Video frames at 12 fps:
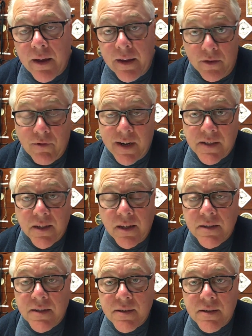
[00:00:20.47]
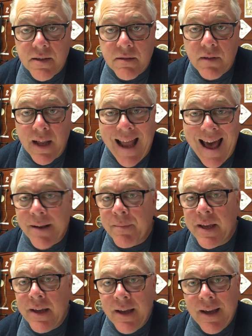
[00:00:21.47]
in the Renaissance,
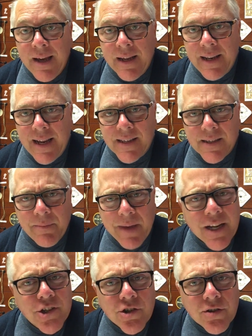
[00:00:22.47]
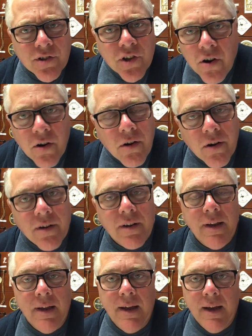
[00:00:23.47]
anatomy takes a major turn